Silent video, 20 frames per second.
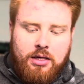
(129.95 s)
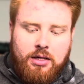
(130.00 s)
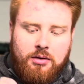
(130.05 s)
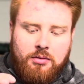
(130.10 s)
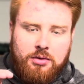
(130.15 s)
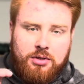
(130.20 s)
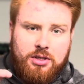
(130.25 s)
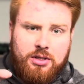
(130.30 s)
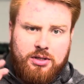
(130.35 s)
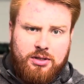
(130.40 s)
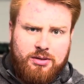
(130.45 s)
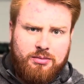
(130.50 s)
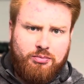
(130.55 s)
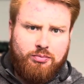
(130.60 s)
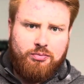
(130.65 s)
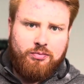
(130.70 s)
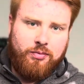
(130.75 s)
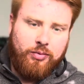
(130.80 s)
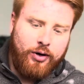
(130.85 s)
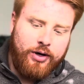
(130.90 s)
which is
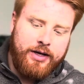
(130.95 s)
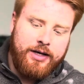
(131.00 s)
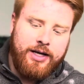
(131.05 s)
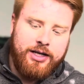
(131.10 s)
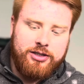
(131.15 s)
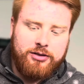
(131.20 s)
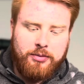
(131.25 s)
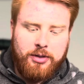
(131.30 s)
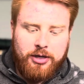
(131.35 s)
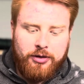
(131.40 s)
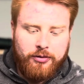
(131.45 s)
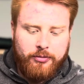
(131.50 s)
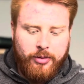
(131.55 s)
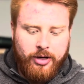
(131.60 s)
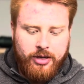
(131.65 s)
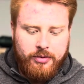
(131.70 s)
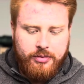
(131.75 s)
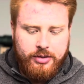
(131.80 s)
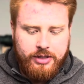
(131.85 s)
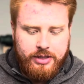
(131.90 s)
pretty detrimental in
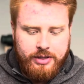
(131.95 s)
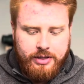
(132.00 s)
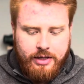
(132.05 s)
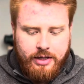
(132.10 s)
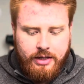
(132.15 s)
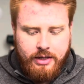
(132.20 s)
my opinion.